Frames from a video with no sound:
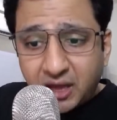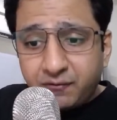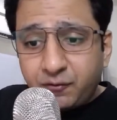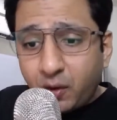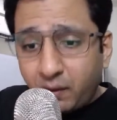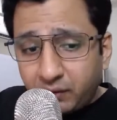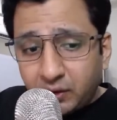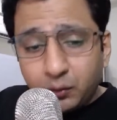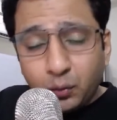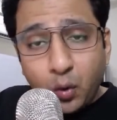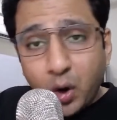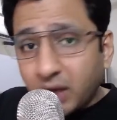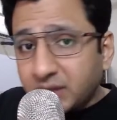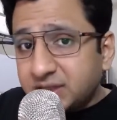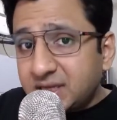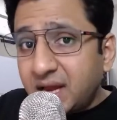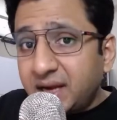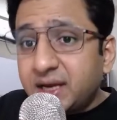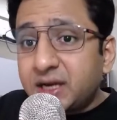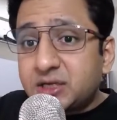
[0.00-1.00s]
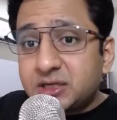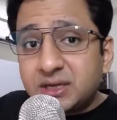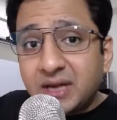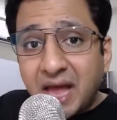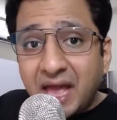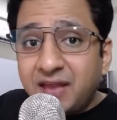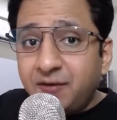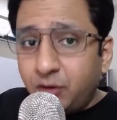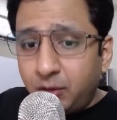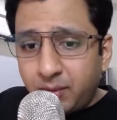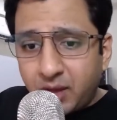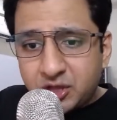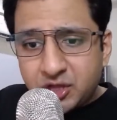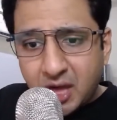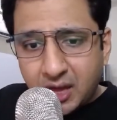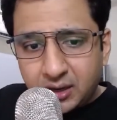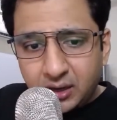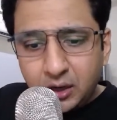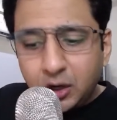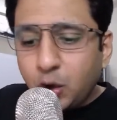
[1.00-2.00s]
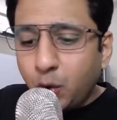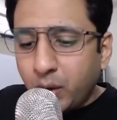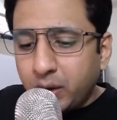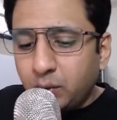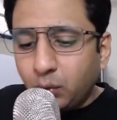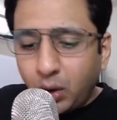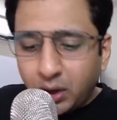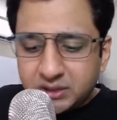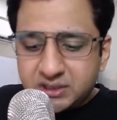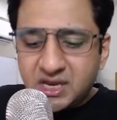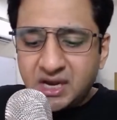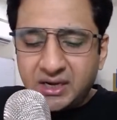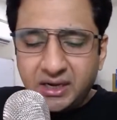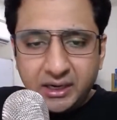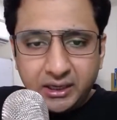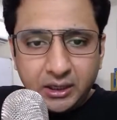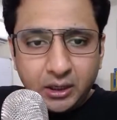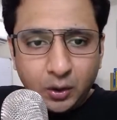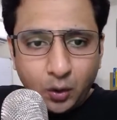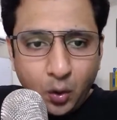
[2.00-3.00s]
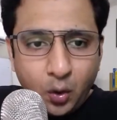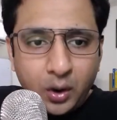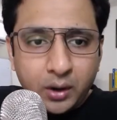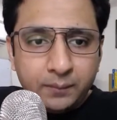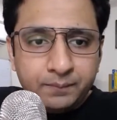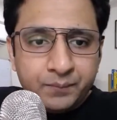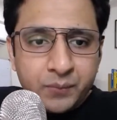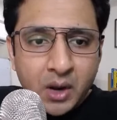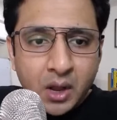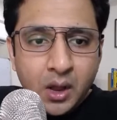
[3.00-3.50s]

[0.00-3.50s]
If you haven't watched that, it's live on my channel. Go and watch that later on.